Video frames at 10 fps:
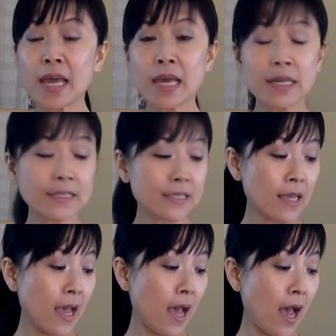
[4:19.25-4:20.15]
is
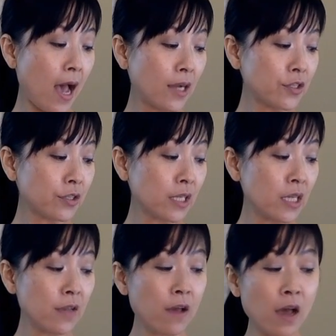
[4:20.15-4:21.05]

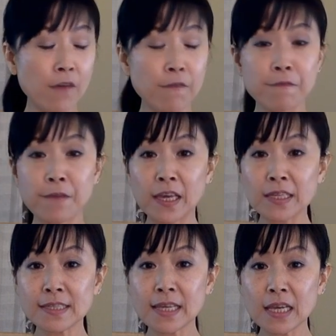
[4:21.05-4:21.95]
actually
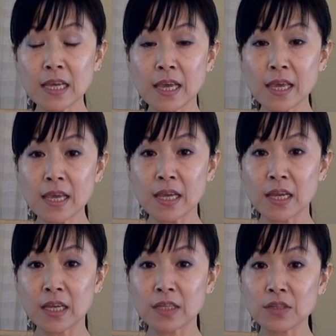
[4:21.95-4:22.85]
facing
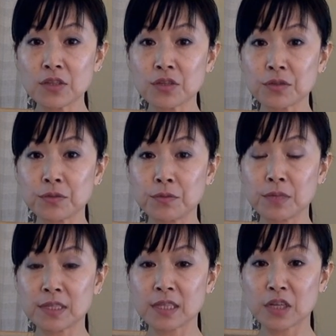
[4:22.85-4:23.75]
in
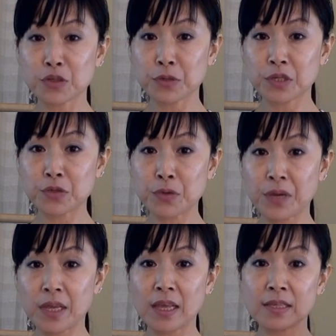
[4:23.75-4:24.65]
towards the shoulder
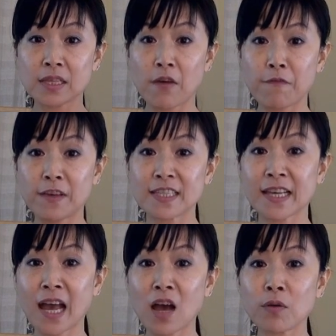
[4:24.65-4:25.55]
joint instead of facing
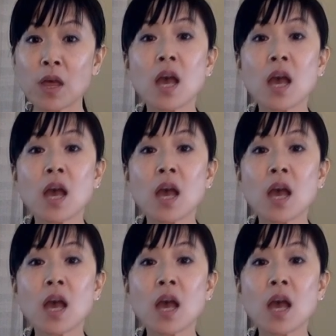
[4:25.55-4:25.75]
out.